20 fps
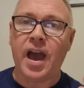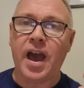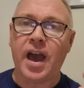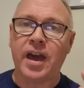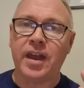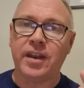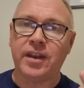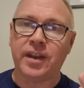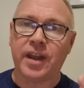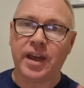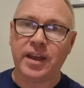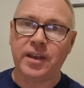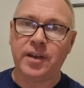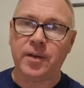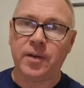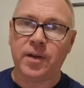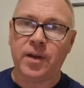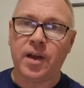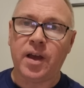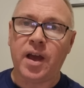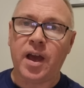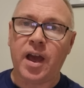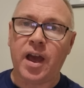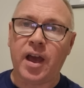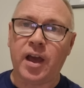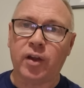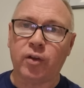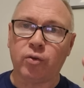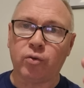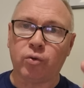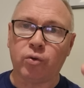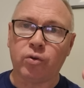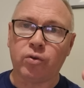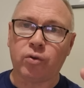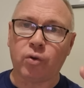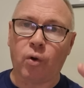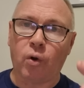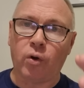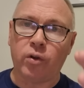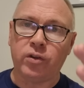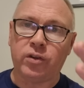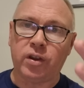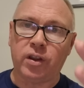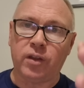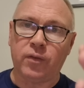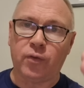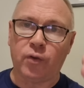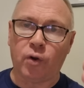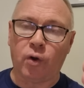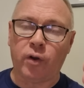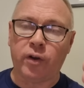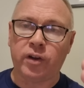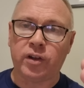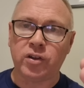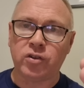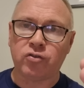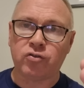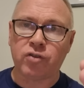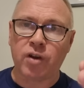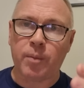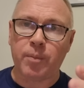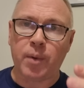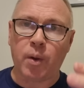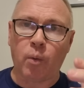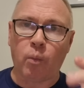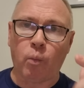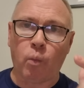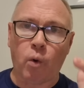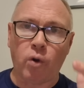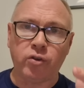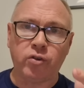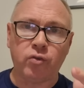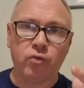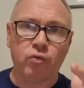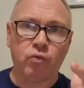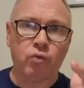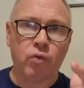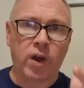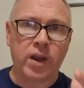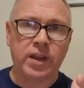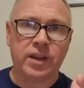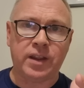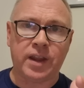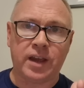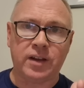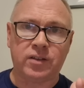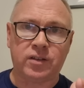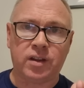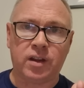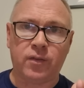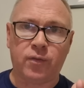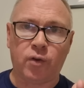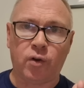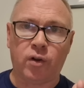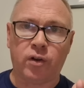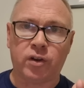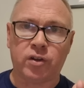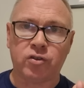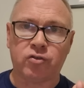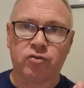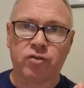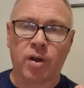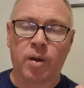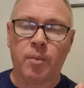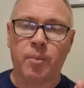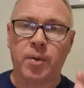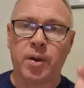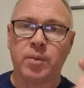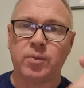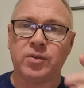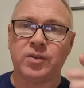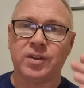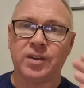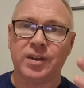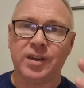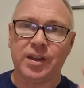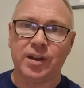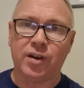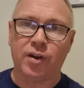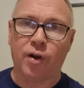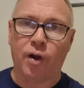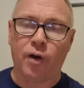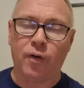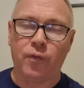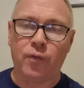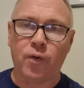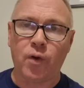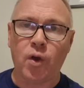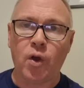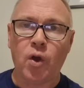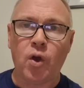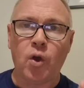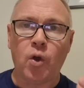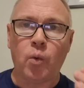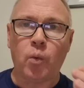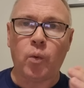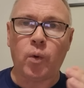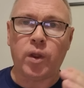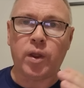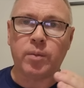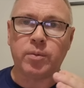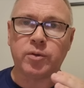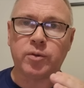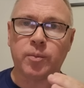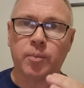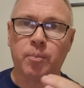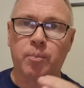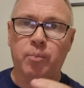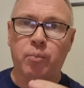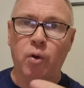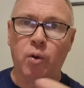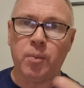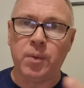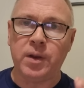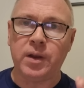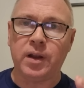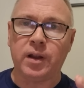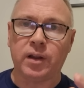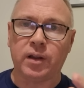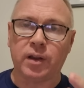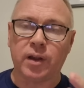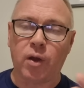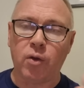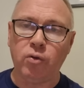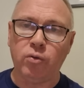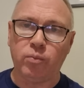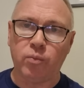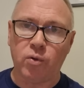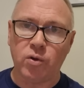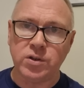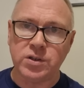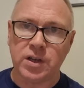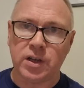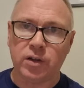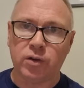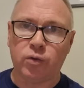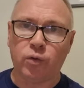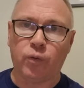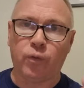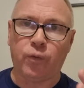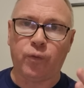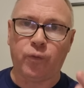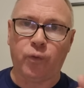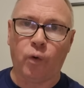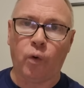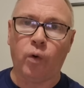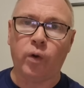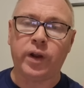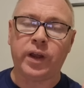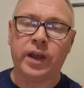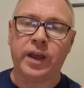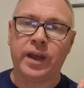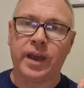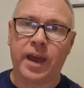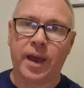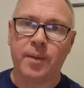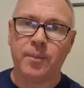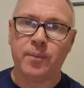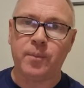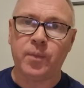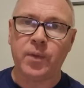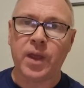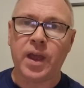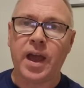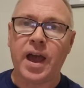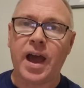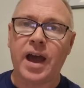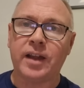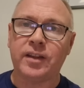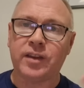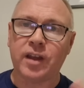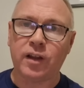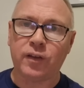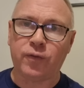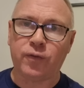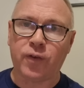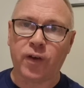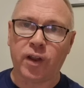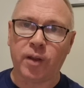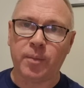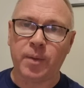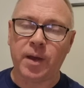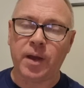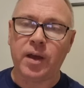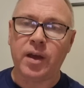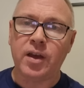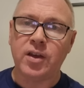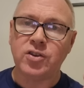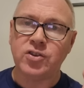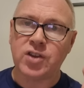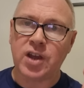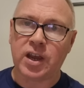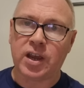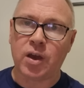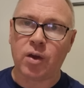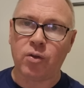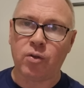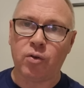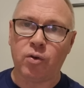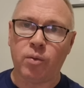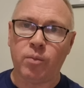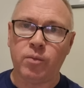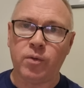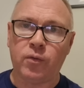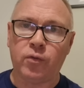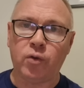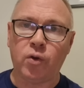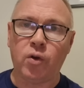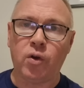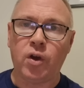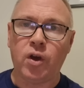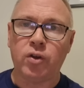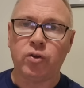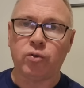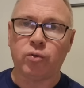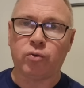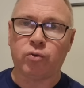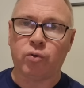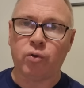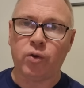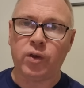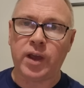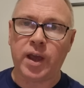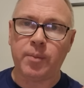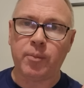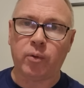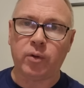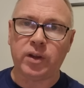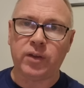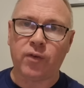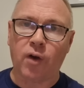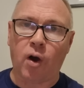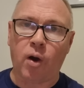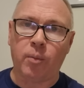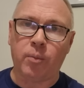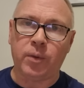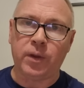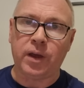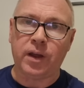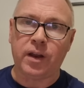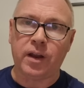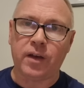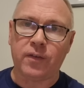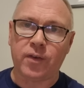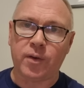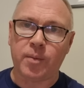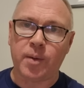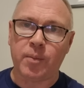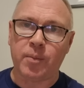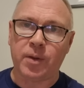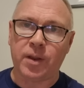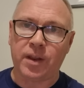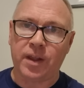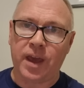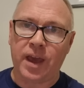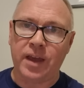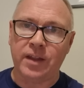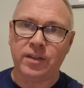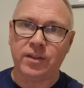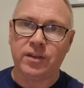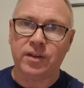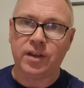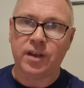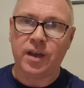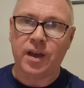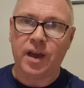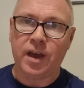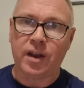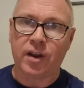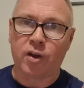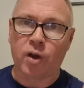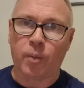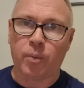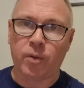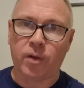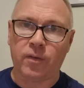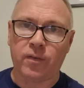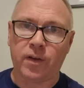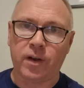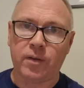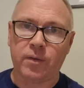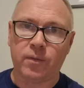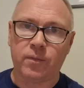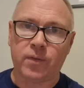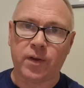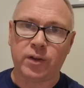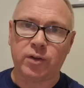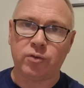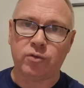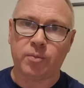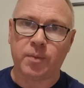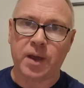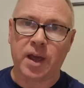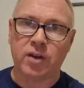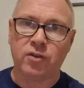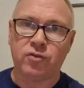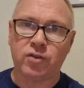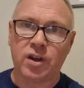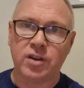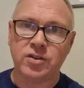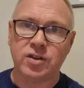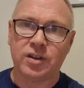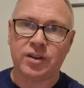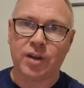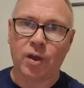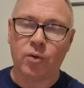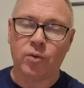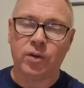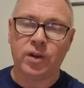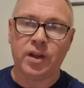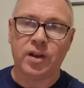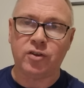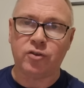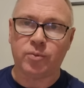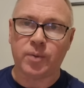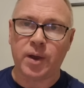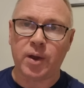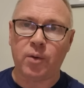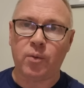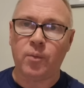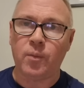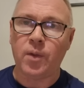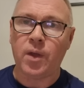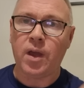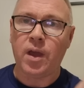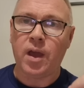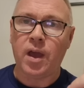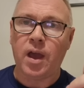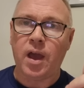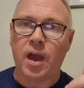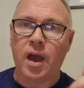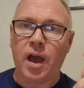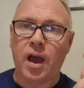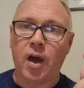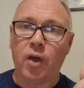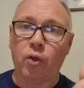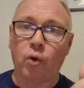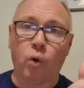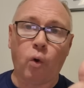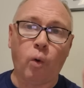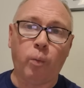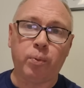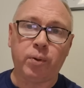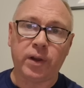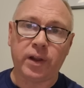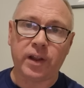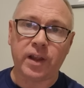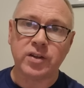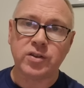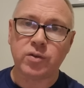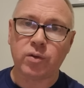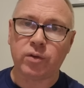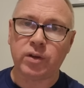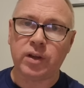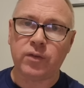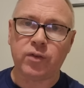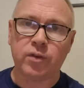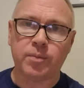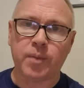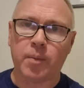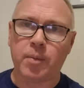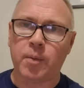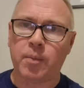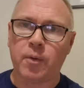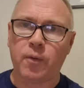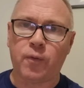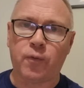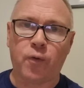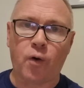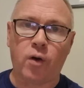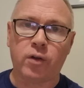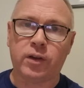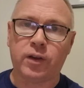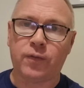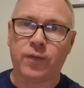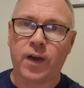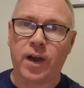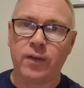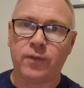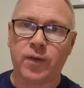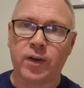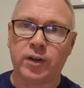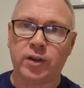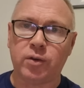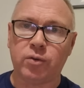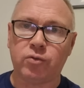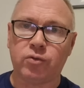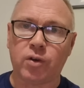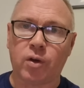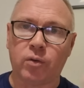At night, it looked onto the Veronica Strip. It wasn't right next to the Veronica Strip, but it was near enough where there was booming loud music till 4 a.m. I did film it. Check out the room review till 2 a.m. I'll leave it up there if I remember at the end, and a couple of other videos might interest you down there as well. The whole playlist I'll leave, there's maybe about 45 videos.